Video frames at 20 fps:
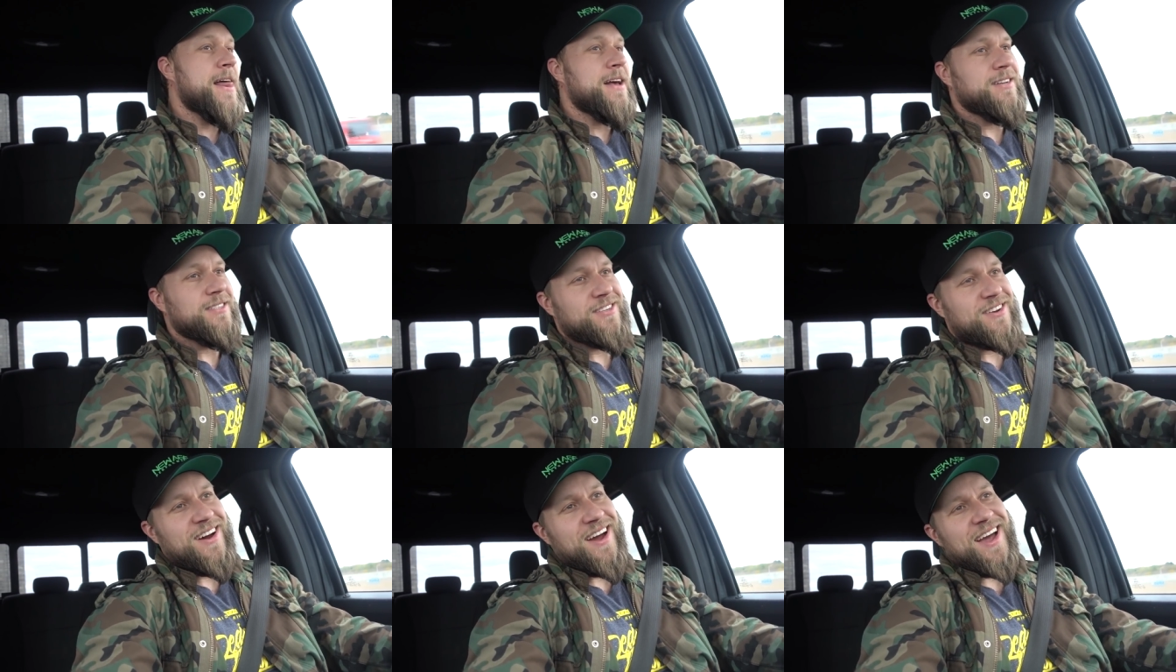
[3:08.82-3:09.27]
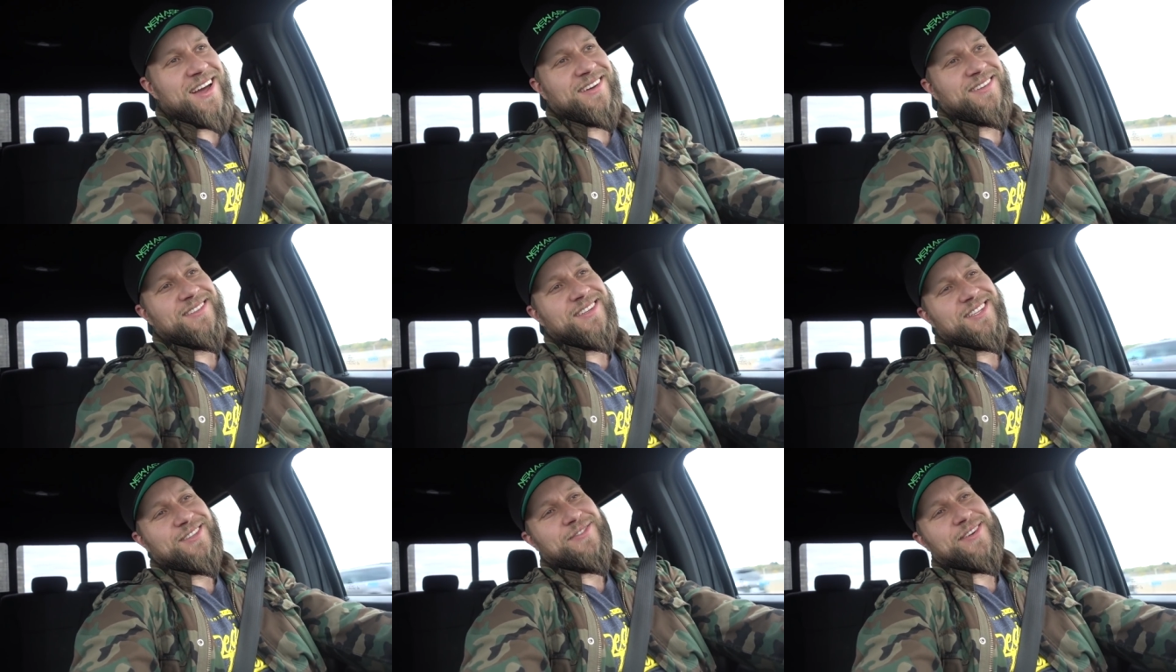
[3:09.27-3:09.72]
that's great.
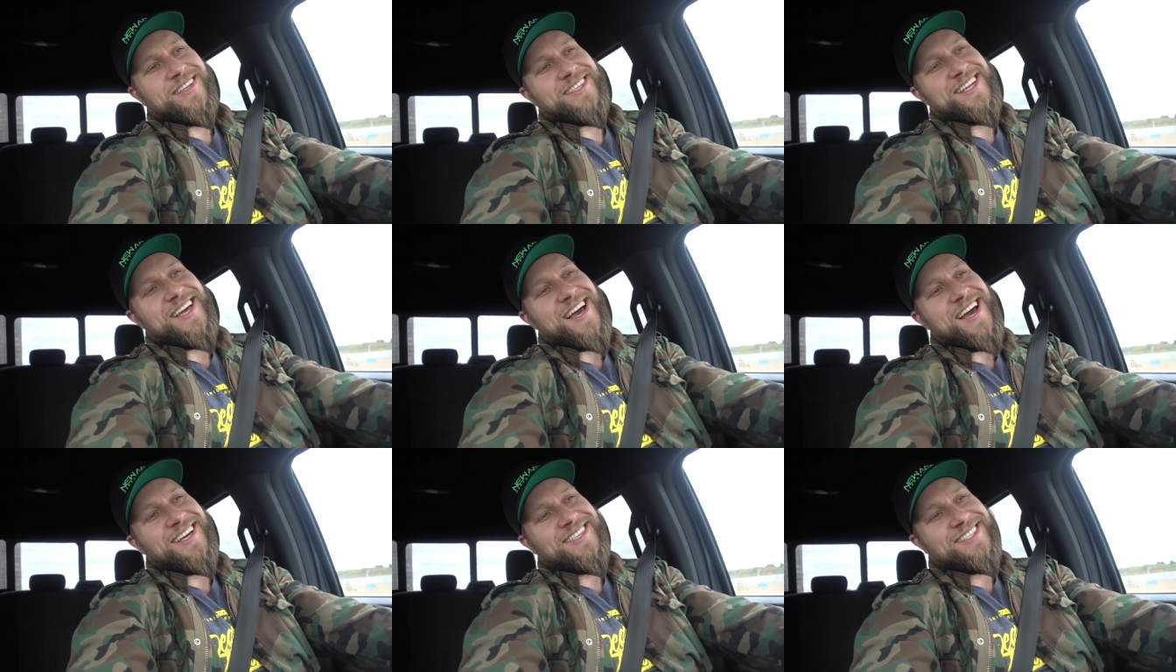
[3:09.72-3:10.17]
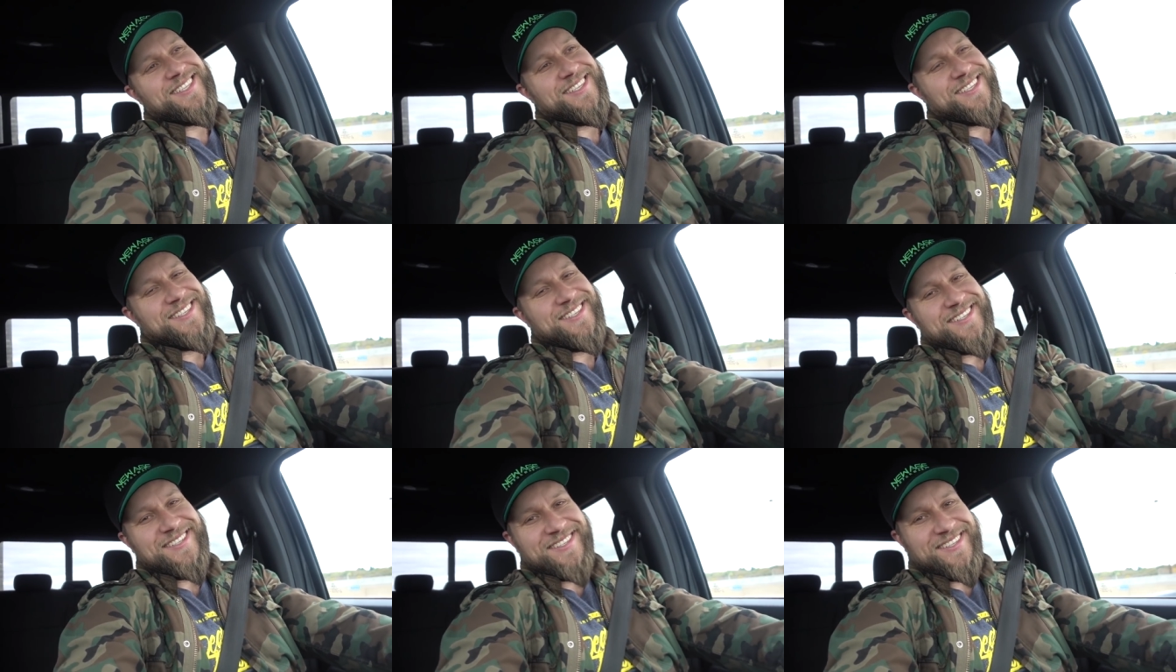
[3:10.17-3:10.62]
That's
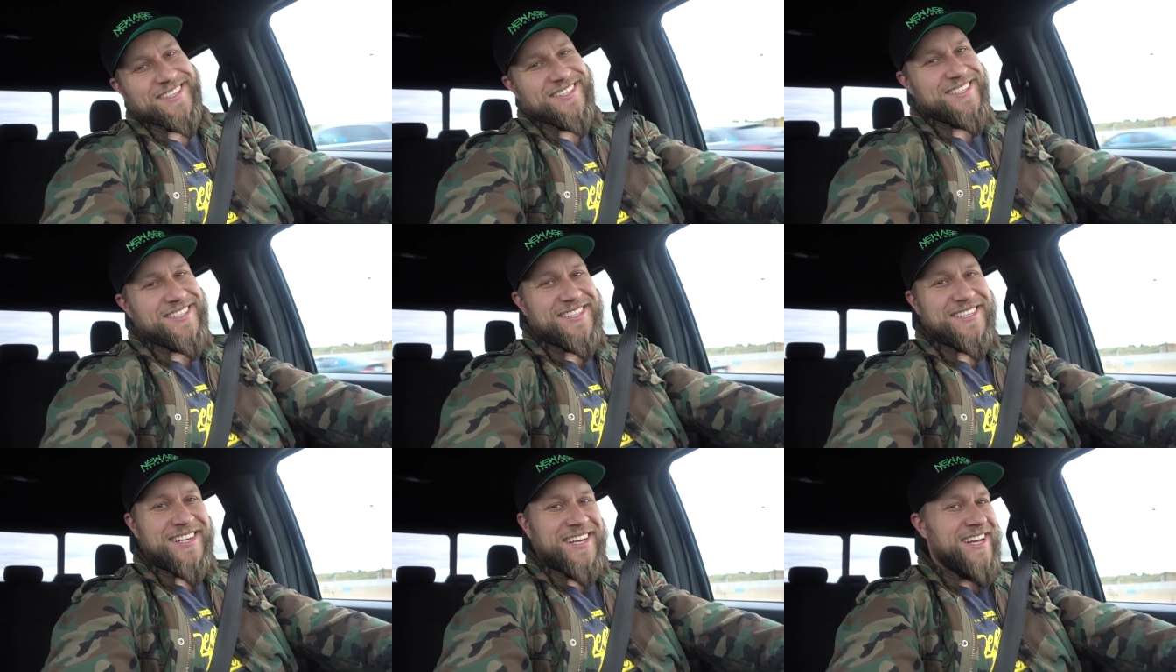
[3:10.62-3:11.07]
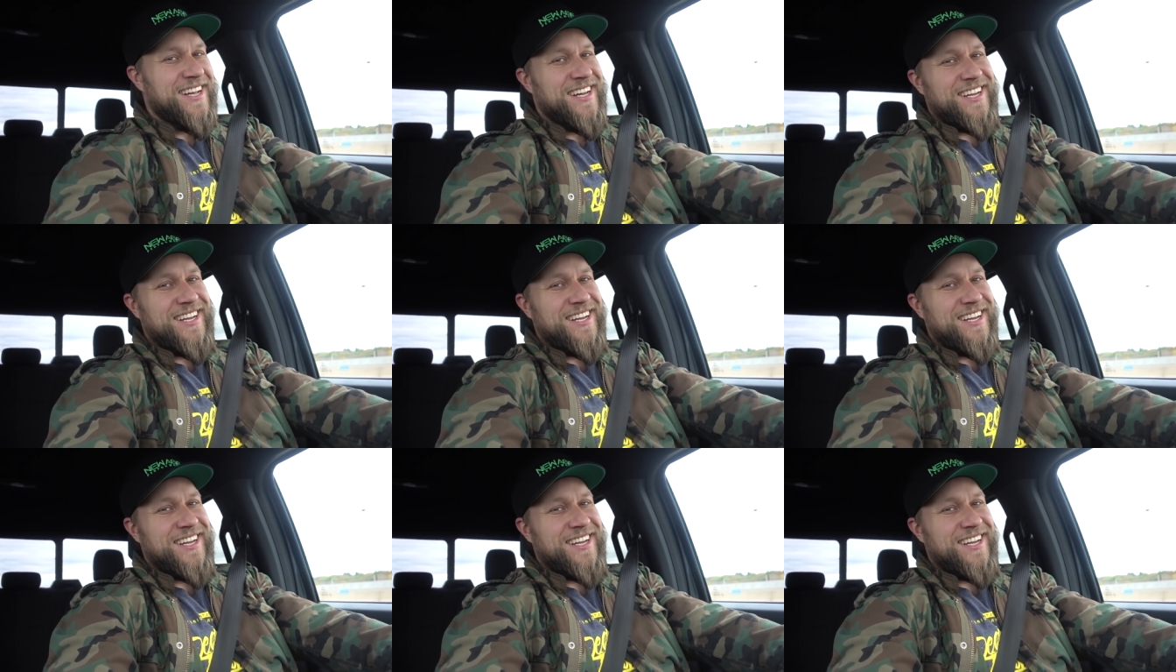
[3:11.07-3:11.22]
fantastic. That's